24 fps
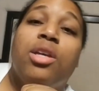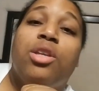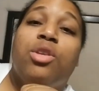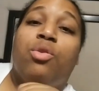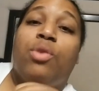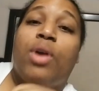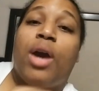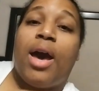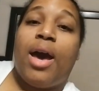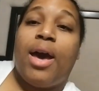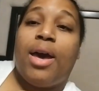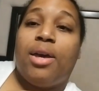
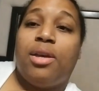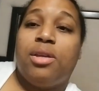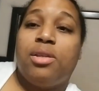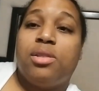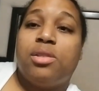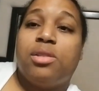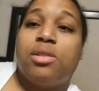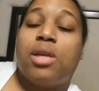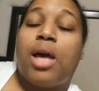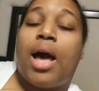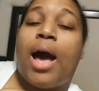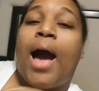You
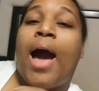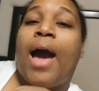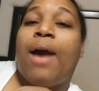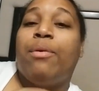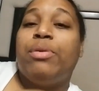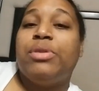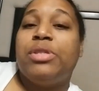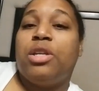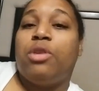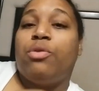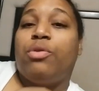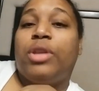guys, I
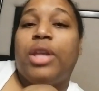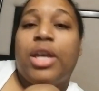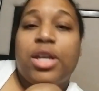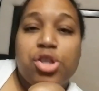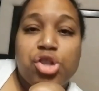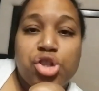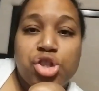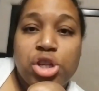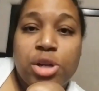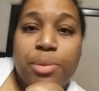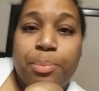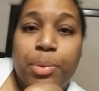was in a
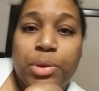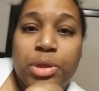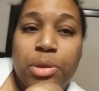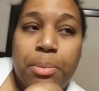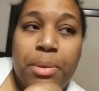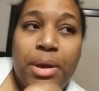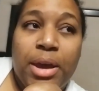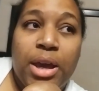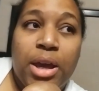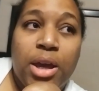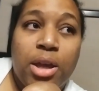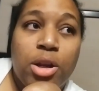relationship with a
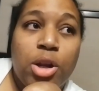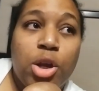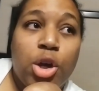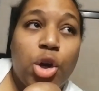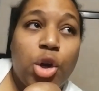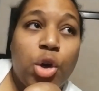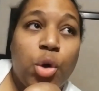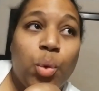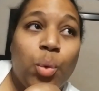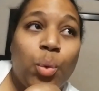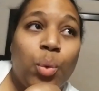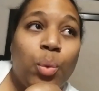man
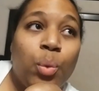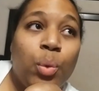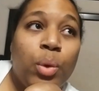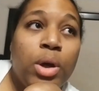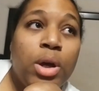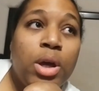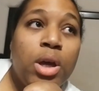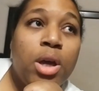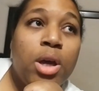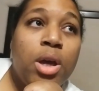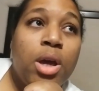who,